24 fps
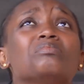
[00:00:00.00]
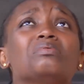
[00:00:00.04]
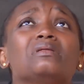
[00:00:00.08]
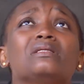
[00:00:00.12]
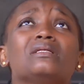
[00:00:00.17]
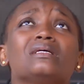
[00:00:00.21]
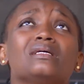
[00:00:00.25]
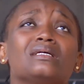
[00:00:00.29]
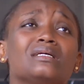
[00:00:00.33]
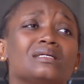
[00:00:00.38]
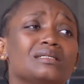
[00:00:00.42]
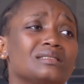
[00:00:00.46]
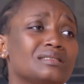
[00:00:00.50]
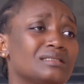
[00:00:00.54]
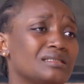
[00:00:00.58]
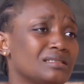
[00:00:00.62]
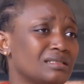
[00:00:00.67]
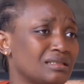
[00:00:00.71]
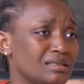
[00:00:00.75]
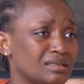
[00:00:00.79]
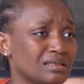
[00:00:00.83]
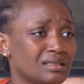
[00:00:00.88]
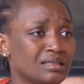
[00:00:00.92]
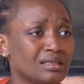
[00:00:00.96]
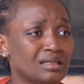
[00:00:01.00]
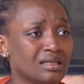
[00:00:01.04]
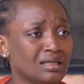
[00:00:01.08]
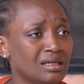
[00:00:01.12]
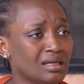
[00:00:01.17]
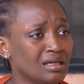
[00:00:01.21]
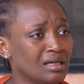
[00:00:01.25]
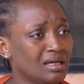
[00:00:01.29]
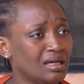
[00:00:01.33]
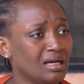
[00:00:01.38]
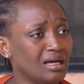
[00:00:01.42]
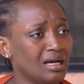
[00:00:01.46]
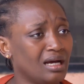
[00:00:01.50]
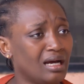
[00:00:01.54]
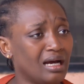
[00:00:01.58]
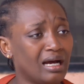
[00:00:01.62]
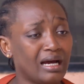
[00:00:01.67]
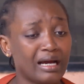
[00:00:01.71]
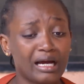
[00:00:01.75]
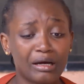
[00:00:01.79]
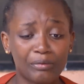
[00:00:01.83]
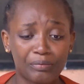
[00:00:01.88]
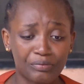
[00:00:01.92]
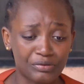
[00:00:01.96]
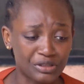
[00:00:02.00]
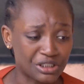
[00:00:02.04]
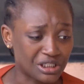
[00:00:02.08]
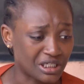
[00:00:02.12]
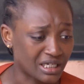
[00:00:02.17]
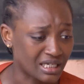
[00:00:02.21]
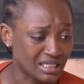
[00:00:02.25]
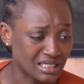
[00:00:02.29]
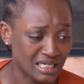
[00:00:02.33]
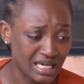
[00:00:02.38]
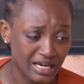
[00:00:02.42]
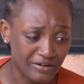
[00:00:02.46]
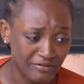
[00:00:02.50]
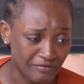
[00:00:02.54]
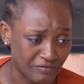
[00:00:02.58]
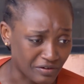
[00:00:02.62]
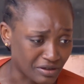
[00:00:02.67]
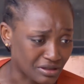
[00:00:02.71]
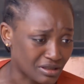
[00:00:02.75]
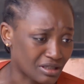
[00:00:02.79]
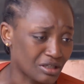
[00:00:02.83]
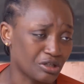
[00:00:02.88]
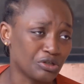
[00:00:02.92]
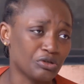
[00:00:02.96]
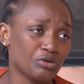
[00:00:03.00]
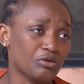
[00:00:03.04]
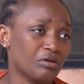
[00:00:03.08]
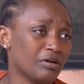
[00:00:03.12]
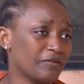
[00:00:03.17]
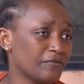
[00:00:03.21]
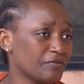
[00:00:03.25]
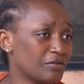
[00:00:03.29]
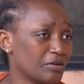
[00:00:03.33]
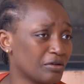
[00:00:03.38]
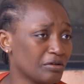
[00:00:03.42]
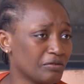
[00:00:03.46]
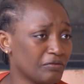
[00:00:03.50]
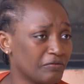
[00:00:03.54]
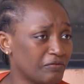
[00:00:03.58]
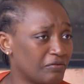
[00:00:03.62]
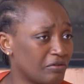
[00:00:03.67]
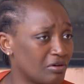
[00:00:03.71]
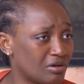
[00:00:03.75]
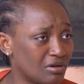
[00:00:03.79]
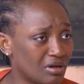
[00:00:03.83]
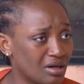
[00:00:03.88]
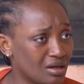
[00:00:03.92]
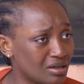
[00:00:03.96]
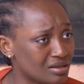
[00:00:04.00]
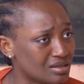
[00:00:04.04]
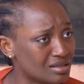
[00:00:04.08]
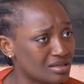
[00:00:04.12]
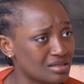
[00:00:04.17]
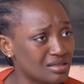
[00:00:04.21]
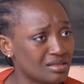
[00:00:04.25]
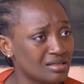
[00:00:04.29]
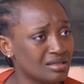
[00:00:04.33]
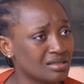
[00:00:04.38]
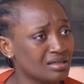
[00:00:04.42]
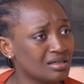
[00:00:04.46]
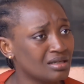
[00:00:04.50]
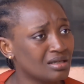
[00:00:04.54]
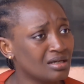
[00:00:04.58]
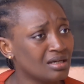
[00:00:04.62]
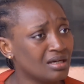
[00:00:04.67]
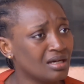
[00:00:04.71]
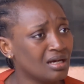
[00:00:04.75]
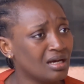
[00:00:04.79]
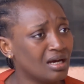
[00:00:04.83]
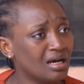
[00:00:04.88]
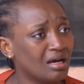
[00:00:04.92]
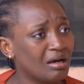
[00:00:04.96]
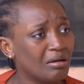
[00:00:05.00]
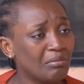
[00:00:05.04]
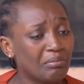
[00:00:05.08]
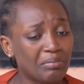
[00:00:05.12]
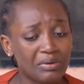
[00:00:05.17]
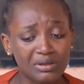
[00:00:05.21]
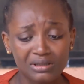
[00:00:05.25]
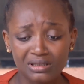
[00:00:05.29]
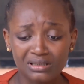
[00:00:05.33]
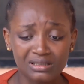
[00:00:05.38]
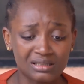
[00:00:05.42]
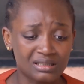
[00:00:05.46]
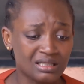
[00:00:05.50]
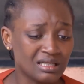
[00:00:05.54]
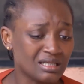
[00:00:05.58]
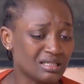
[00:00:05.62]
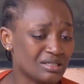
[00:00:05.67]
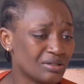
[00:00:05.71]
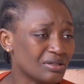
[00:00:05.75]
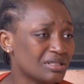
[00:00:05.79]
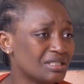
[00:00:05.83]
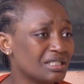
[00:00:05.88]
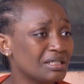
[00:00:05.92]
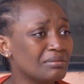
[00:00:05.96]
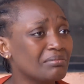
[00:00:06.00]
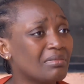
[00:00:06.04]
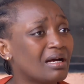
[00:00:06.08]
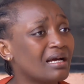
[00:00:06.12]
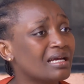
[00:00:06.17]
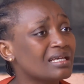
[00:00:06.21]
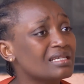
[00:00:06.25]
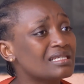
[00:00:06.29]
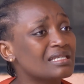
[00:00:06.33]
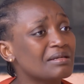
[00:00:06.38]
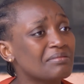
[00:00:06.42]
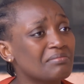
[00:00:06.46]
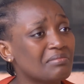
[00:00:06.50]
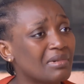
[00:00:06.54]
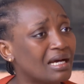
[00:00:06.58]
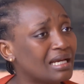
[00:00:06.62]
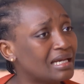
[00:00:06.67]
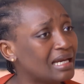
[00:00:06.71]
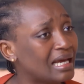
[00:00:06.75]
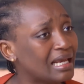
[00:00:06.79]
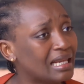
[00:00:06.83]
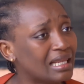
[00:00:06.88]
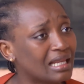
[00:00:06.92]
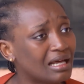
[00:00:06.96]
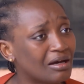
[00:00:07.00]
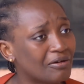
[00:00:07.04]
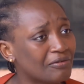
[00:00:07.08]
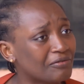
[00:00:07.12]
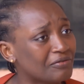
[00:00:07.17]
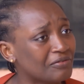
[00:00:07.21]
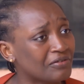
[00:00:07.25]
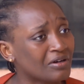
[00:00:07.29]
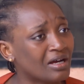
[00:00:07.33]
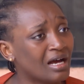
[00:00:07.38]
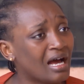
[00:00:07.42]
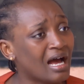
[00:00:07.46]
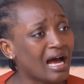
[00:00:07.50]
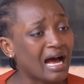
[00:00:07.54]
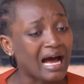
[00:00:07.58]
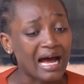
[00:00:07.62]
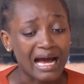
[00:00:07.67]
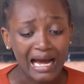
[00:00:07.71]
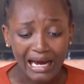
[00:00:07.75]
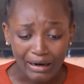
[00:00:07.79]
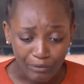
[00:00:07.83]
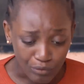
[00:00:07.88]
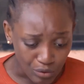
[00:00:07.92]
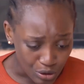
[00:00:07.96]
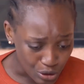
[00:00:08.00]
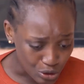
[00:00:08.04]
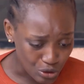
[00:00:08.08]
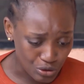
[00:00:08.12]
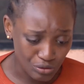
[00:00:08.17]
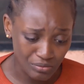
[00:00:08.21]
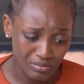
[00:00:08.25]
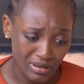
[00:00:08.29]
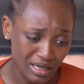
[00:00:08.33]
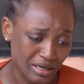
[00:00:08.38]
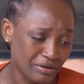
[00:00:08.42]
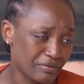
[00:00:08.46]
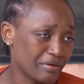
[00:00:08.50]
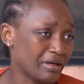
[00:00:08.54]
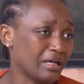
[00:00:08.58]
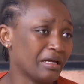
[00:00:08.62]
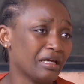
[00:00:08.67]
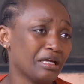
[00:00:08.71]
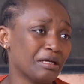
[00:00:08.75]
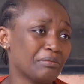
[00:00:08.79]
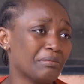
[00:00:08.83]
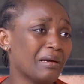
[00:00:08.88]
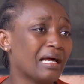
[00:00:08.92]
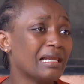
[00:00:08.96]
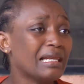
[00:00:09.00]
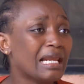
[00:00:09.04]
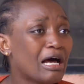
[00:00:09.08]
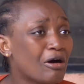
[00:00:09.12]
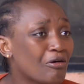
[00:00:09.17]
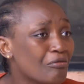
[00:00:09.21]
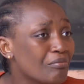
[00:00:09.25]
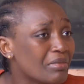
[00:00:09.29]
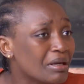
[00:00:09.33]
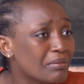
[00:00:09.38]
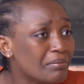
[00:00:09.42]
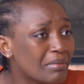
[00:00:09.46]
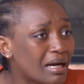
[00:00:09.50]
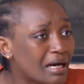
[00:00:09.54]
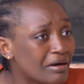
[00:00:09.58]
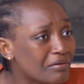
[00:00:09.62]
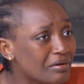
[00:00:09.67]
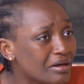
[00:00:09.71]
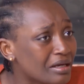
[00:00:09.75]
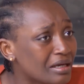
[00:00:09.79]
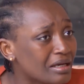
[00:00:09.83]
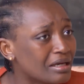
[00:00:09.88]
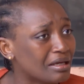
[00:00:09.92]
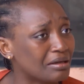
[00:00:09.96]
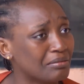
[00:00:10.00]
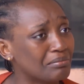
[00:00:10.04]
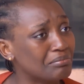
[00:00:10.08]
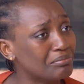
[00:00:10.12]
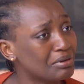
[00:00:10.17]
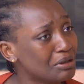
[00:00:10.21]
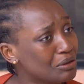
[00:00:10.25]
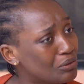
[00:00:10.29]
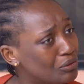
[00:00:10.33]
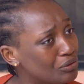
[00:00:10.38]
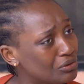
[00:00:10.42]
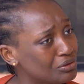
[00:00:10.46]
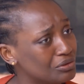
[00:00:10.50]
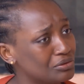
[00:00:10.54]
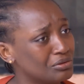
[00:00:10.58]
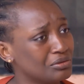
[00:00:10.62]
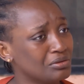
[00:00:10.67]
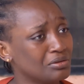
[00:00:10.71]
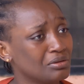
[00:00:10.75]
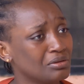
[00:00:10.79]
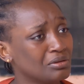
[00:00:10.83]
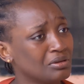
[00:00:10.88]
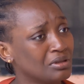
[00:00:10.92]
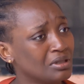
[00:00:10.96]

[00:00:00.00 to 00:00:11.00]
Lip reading: Please. I appreciate everything you have done for us. But Sochima is the man I love. I want to marry him. Allow me marry him. Bikono.